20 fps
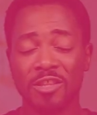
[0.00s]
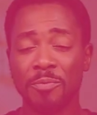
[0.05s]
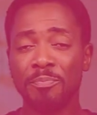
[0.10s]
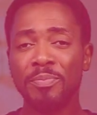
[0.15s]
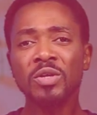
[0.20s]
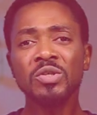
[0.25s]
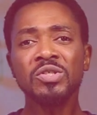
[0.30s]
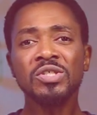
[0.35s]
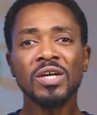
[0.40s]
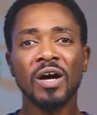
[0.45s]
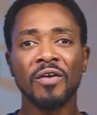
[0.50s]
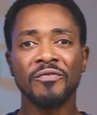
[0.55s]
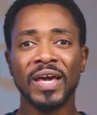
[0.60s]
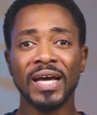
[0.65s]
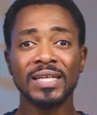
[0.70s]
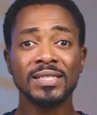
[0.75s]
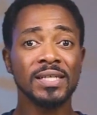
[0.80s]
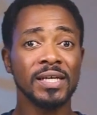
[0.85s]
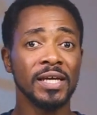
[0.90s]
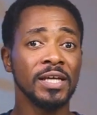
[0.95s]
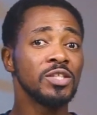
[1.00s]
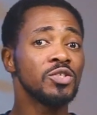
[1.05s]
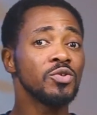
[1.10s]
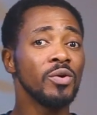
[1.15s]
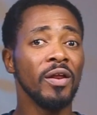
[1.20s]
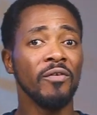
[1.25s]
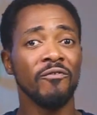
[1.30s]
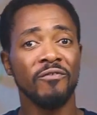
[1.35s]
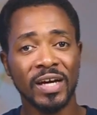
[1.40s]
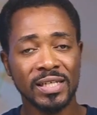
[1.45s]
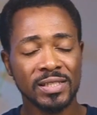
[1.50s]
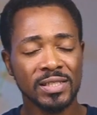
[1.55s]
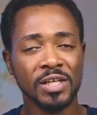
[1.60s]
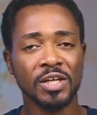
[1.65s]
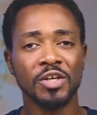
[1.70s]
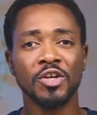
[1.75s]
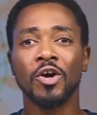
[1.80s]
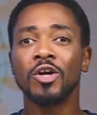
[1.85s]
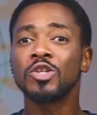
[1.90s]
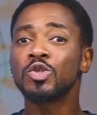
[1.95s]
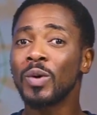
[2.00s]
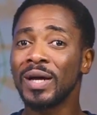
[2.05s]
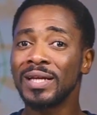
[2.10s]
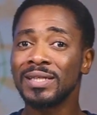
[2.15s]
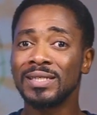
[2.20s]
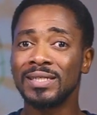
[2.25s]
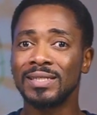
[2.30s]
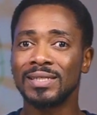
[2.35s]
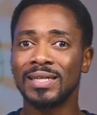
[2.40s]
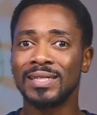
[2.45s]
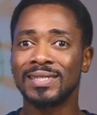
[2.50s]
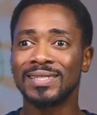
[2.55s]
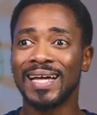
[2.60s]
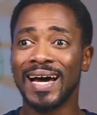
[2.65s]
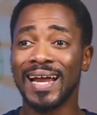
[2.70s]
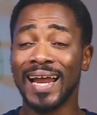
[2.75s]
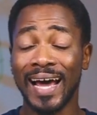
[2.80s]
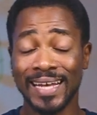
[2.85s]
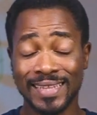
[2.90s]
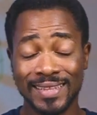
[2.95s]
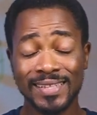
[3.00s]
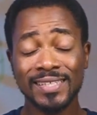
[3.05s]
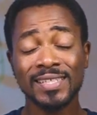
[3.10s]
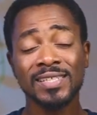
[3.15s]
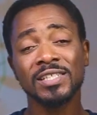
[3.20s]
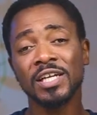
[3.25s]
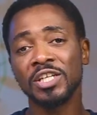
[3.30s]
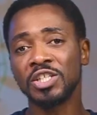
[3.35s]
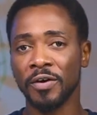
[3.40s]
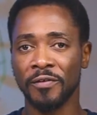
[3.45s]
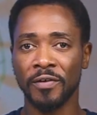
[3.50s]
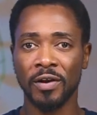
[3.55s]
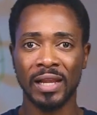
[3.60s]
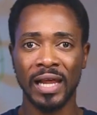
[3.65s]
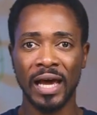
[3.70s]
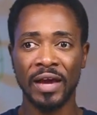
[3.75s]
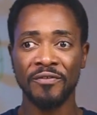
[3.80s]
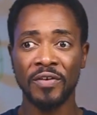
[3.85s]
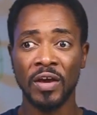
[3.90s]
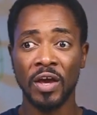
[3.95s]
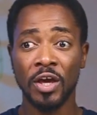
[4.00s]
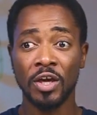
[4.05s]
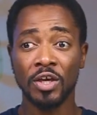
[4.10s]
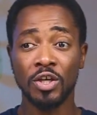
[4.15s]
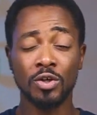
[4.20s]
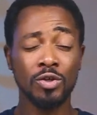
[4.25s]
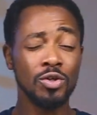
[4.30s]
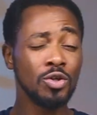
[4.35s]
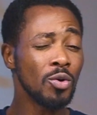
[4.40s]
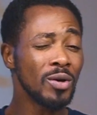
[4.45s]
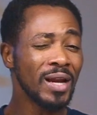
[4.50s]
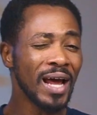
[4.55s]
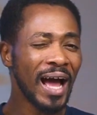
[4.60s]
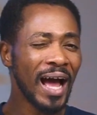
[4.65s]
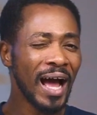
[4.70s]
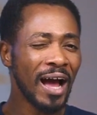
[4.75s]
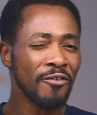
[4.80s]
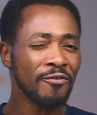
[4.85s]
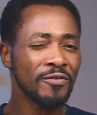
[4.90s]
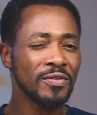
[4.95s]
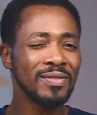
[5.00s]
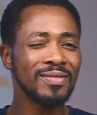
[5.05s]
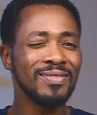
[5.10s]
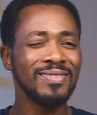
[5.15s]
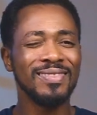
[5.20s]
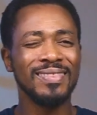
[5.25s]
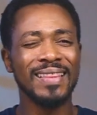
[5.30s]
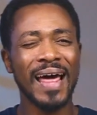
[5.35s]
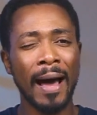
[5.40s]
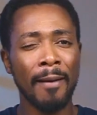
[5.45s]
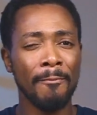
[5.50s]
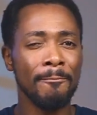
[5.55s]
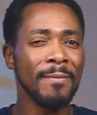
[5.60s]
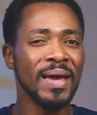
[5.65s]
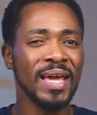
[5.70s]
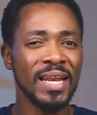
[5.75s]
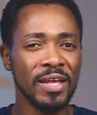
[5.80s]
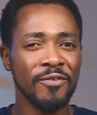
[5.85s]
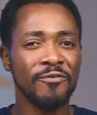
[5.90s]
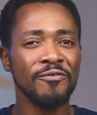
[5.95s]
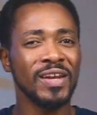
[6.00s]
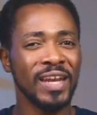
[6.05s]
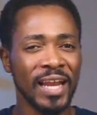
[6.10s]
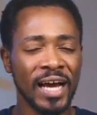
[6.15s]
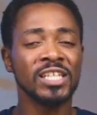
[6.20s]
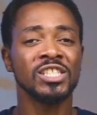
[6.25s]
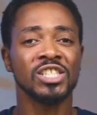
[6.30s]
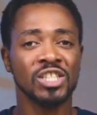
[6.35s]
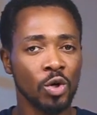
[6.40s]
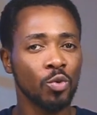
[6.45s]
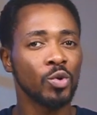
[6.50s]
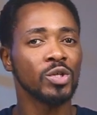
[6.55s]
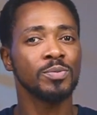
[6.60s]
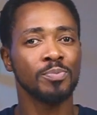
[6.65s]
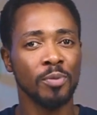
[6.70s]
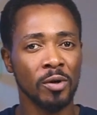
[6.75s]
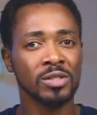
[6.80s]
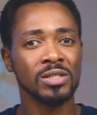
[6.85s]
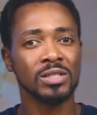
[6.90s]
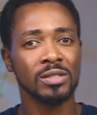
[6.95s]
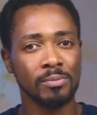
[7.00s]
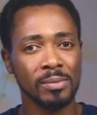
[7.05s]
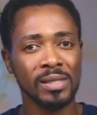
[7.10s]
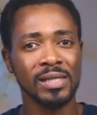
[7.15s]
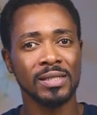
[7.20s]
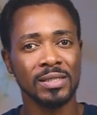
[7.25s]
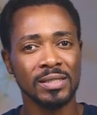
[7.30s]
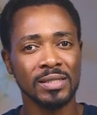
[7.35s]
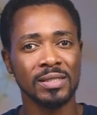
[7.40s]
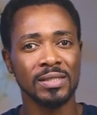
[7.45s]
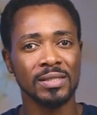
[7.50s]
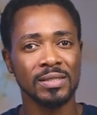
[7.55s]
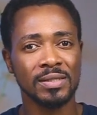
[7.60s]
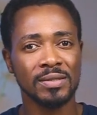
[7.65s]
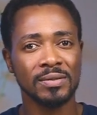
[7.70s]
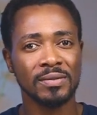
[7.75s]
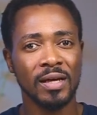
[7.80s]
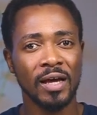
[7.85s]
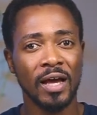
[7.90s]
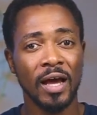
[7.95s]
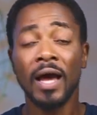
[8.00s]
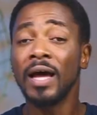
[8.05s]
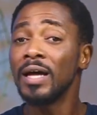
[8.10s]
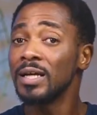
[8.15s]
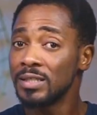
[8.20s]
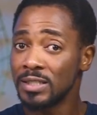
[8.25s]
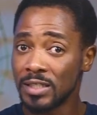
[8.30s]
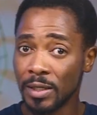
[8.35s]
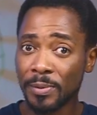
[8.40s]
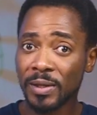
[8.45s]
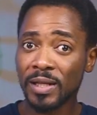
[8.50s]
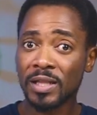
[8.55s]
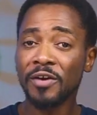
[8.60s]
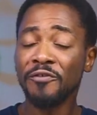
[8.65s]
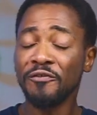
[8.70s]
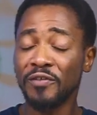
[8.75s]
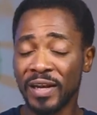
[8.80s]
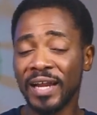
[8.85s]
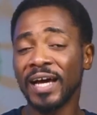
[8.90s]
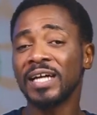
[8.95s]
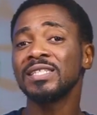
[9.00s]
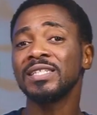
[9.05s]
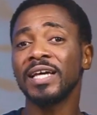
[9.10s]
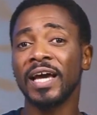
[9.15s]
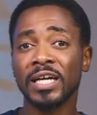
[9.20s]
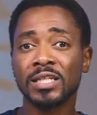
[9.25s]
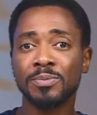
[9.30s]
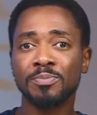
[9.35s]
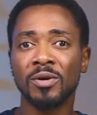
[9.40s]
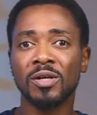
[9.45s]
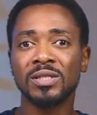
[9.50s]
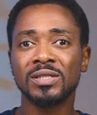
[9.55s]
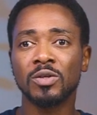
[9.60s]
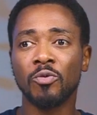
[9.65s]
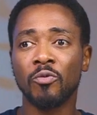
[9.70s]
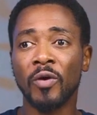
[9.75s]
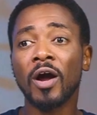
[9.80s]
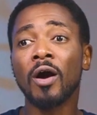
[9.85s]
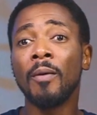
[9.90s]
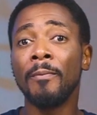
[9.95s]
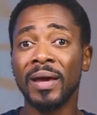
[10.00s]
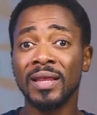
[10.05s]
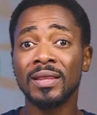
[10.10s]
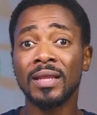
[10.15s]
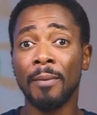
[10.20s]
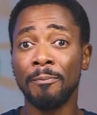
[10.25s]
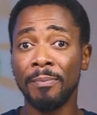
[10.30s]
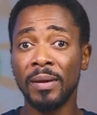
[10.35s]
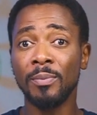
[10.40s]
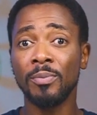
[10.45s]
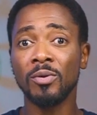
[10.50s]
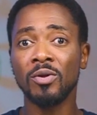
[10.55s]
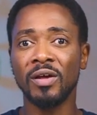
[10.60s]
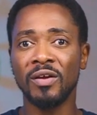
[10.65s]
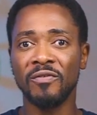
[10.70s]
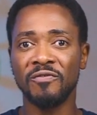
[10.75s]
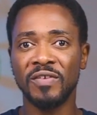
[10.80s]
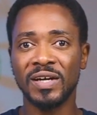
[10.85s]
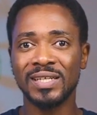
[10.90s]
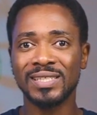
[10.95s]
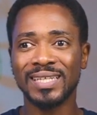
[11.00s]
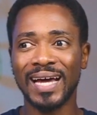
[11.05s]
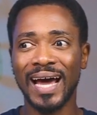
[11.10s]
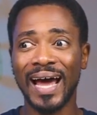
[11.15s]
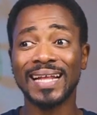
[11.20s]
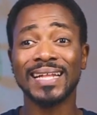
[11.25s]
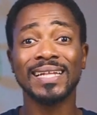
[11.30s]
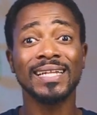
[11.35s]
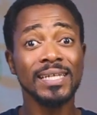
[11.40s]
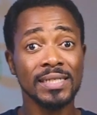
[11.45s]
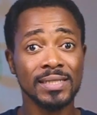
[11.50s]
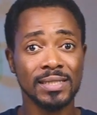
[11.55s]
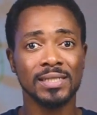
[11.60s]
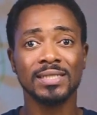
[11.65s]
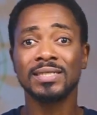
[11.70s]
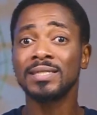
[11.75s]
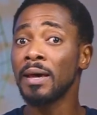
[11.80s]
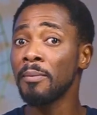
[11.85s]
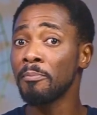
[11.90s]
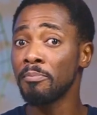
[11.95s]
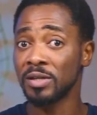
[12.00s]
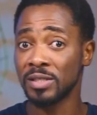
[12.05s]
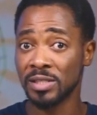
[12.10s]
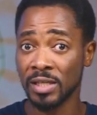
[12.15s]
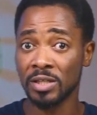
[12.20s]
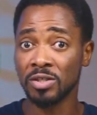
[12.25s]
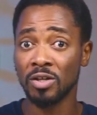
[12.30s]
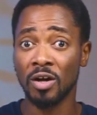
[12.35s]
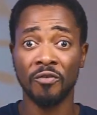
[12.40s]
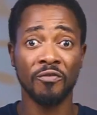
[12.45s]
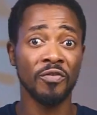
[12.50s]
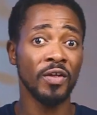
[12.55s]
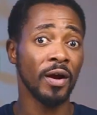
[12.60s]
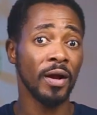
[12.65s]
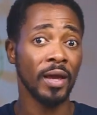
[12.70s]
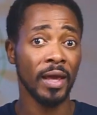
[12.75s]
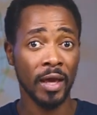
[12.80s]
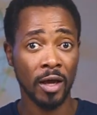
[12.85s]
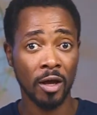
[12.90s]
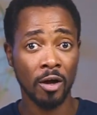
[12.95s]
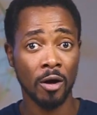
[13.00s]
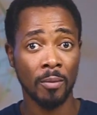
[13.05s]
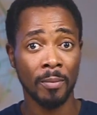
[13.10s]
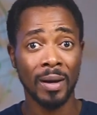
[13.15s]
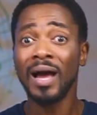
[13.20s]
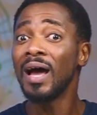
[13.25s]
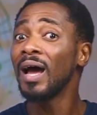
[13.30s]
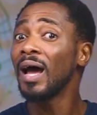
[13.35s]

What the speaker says: The beauty of getting into investing in your 20s is that at this stage of your life, you don't have that many financial responsibilities. Typically, finance experts recommend that people invest at least 10% of their income.